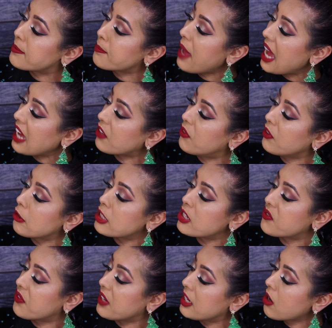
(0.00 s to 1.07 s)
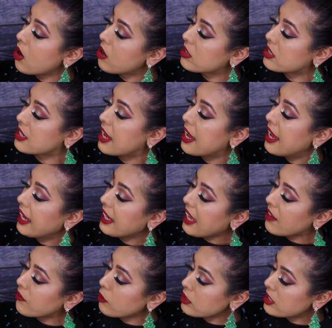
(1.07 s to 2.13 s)
MAC, Philosophy, NARS,
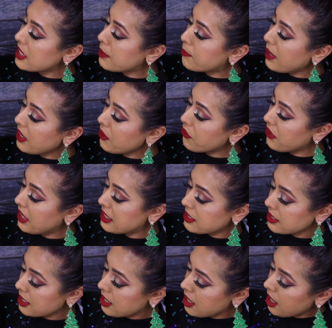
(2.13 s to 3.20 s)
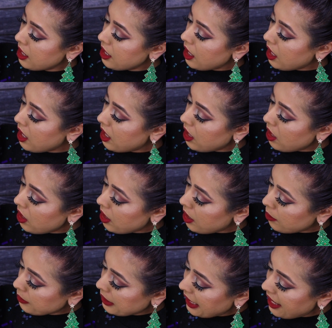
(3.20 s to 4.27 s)
Kat Von D, Benefit,
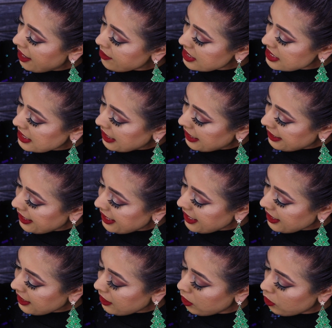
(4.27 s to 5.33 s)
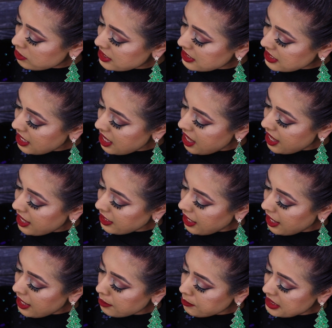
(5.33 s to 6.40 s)
um, Clarins, Clinique, L'Occitane,
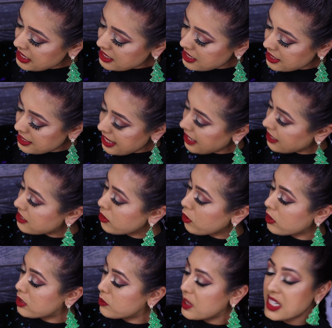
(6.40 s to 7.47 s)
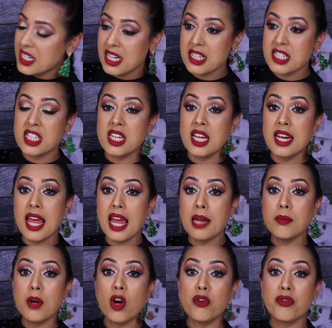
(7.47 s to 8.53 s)
Elemis, NYX Cosmetics, to
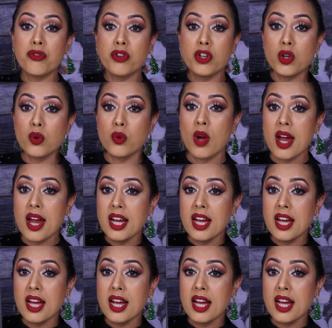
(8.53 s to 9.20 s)
name a few.